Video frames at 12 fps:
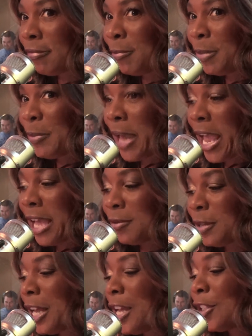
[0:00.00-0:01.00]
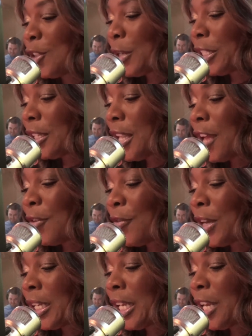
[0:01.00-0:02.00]
Be bad. So it's a lot of
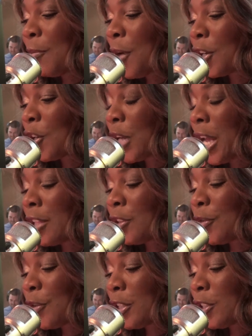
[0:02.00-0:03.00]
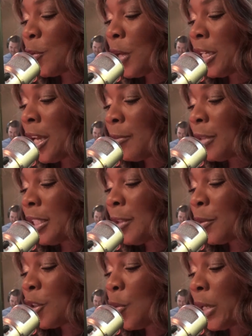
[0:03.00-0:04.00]
fun. Again, mark your calendar for this one, um,
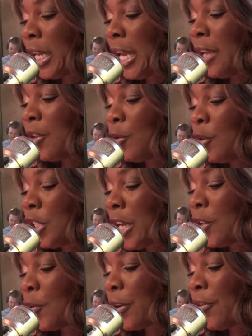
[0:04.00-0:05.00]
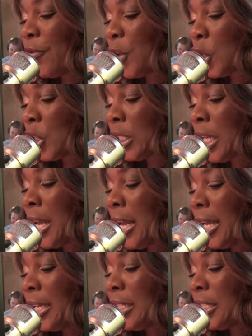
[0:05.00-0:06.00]
December 28th through January 1st.
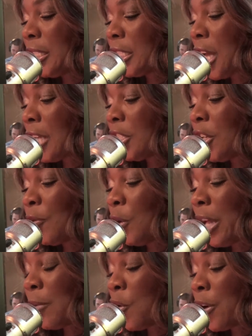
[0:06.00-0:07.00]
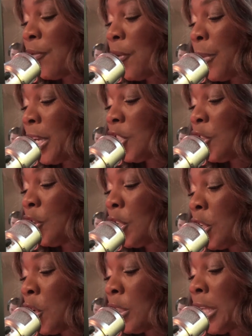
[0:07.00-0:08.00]
It is in Scottsdale. If you like more information, you
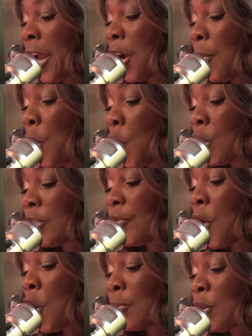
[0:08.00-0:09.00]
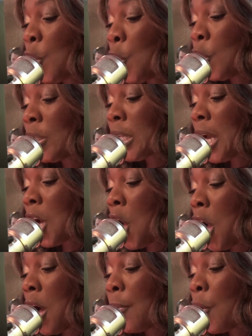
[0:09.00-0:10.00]
can go to
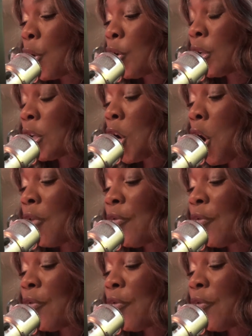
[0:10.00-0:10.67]
ArabHorseFarmTour.com or you can call